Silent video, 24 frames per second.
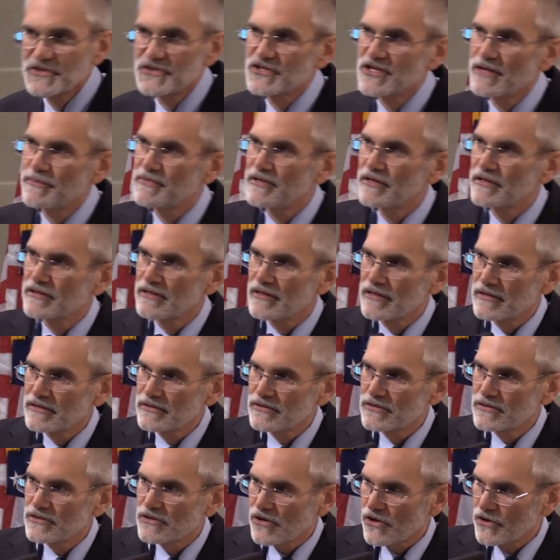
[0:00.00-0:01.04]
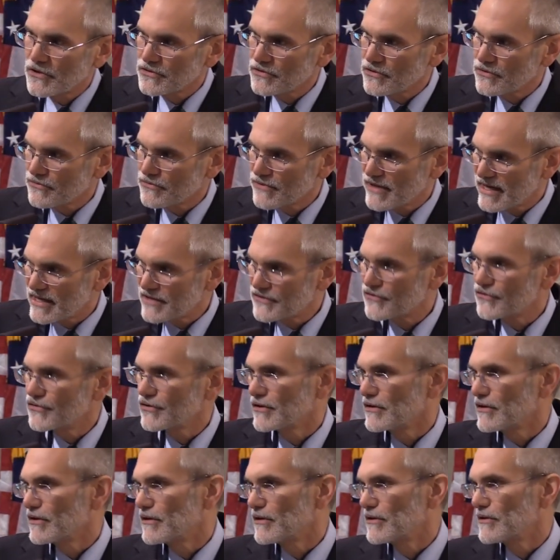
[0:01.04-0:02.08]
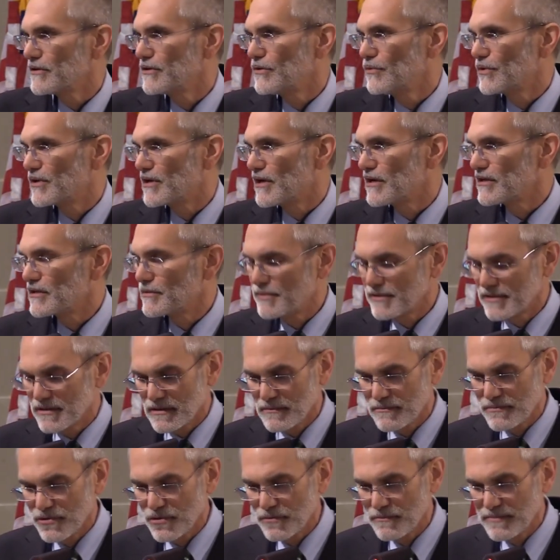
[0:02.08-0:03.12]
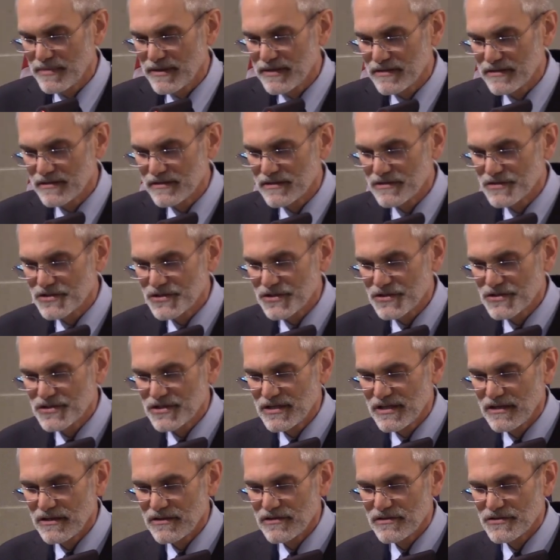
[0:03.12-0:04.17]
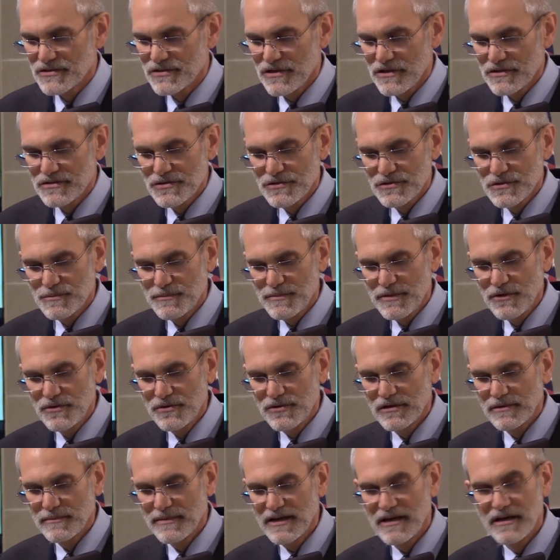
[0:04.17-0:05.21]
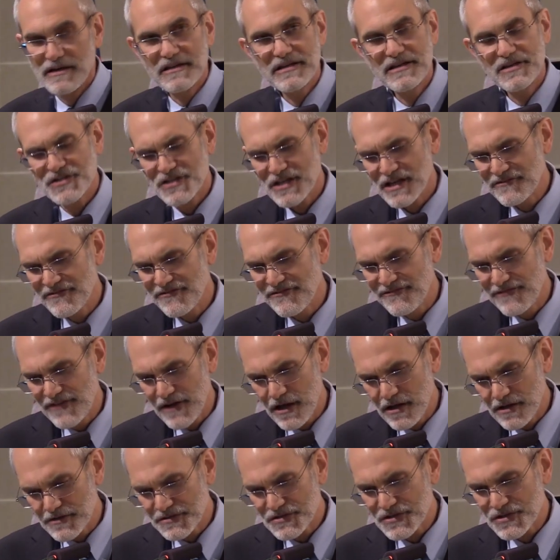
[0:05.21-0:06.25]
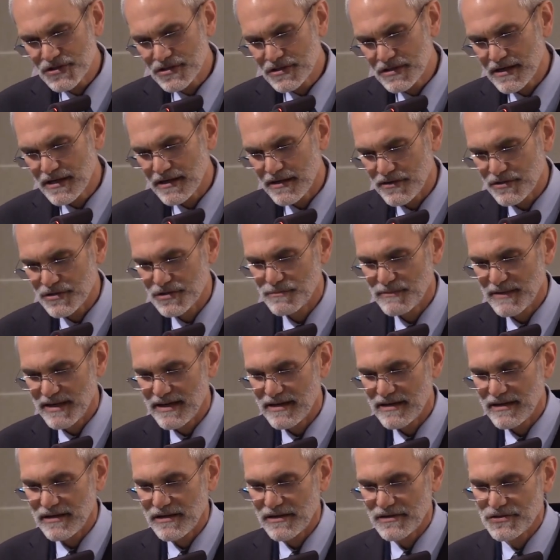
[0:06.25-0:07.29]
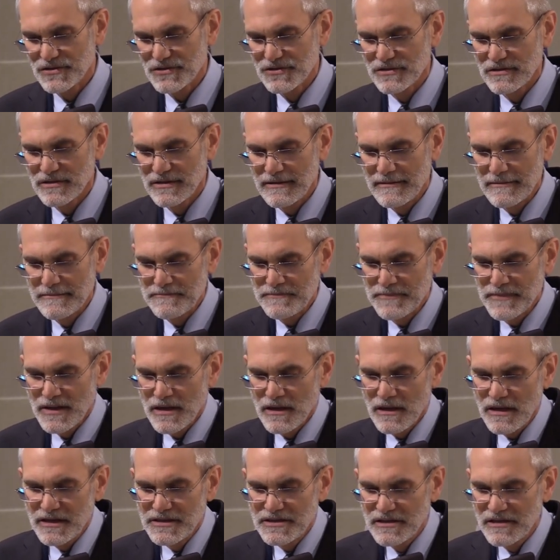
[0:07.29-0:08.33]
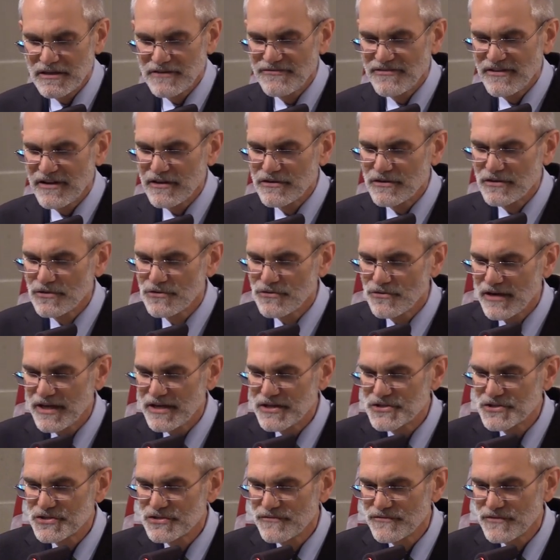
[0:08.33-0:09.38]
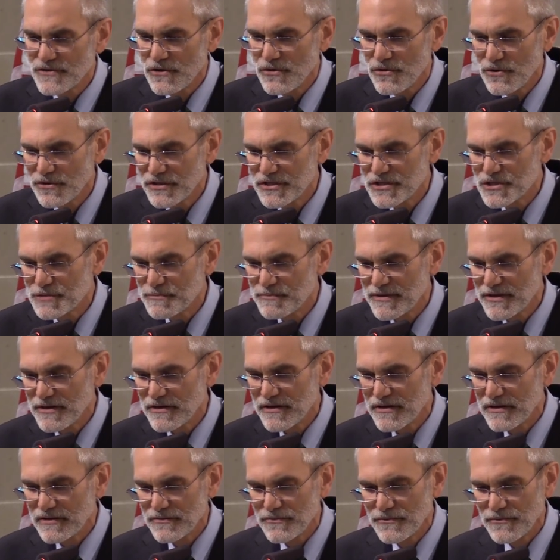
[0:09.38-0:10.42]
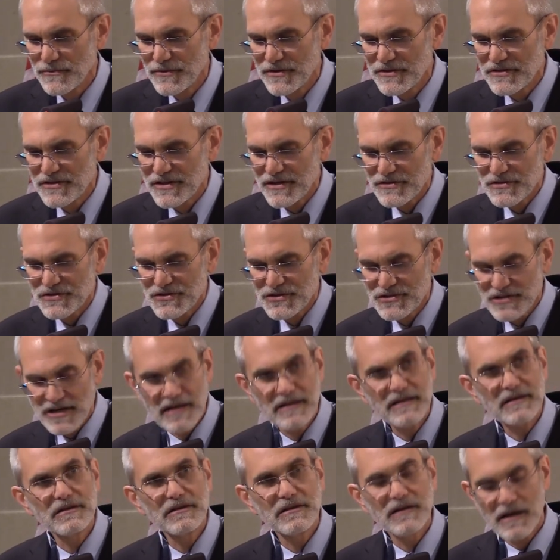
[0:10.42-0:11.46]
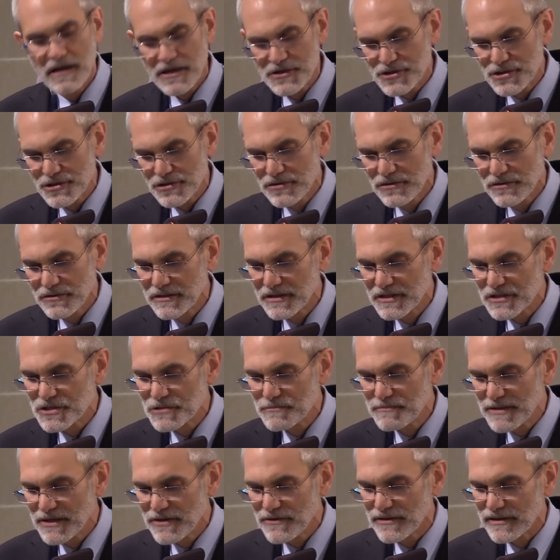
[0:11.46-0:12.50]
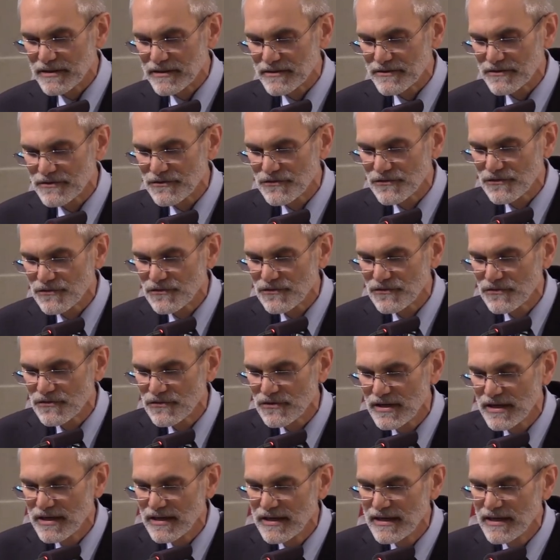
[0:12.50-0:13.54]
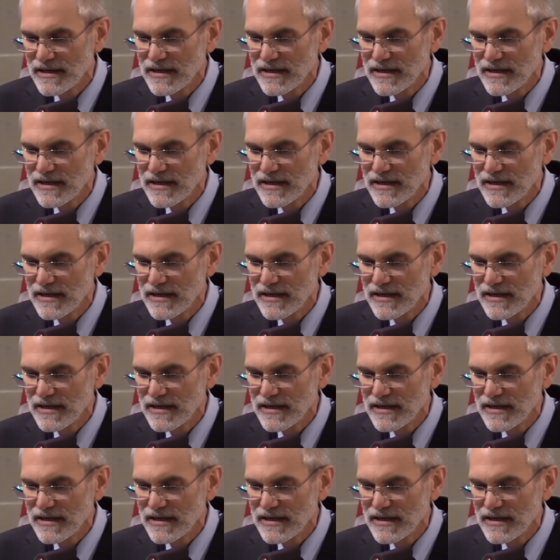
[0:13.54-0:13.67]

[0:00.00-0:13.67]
This is something that Cardinal Ratzinger, who went on to become Pope Benedict XVI, was also spoken about. He said false charismatics identify the grace of the Holy Spirit with their psychological experience.